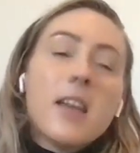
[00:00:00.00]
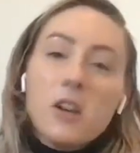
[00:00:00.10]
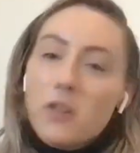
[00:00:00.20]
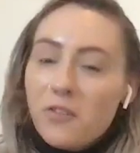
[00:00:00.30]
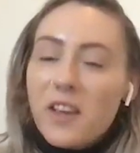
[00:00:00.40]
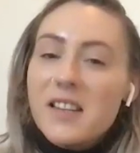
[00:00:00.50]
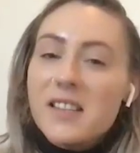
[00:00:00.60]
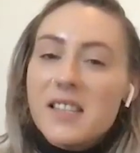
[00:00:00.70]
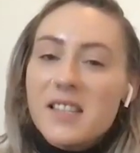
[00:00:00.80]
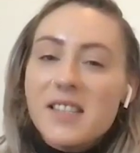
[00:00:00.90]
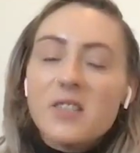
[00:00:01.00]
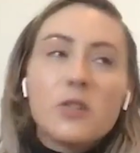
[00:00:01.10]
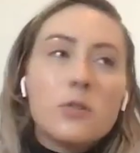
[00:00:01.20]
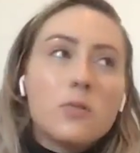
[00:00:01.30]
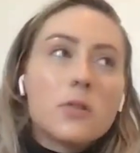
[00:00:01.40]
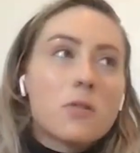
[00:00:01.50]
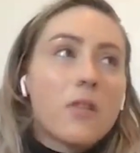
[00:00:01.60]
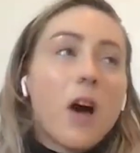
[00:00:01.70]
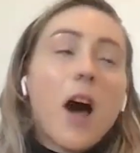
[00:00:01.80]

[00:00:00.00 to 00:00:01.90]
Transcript: interfaces to sort of